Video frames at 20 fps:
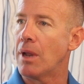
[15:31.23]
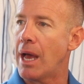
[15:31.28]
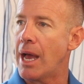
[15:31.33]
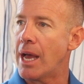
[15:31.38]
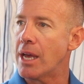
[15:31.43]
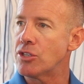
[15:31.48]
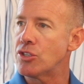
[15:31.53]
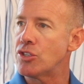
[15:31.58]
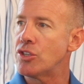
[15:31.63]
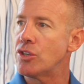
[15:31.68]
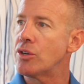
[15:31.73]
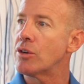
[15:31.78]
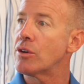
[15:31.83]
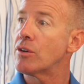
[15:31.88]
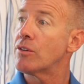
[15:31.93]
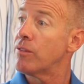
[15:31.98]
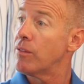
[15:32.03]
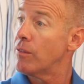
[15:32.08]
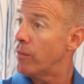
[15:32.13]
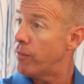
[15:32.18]
last
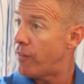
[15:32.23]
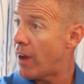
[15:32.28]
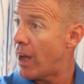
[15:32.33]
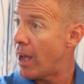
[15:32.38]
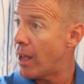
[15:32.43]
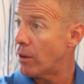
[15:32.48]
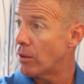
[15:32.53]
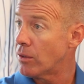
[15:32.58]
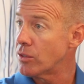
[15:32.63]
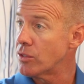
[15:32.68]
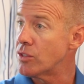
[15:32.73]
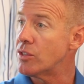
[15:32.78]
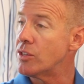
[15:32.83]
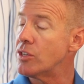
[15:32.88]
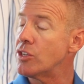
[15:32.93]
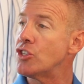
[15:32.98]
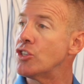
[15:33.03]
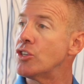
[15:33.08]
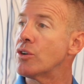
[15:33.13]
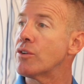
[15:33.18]
year finals,
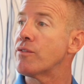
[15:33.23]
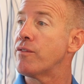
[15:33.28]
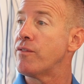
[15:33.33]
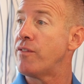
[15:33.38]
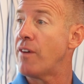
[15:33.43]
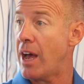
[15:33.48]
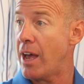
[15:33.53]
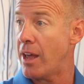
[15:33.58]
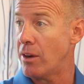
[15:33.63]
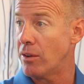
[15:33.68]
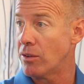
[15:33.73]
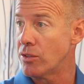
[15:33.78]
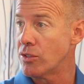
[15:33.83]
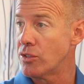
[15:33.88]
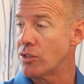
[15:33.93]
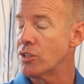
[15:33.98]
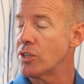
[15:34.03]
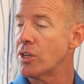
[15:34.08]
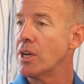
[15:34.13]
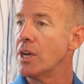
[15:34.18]
this year
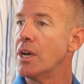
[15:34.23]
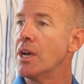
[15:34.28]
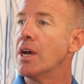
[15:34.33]
finals,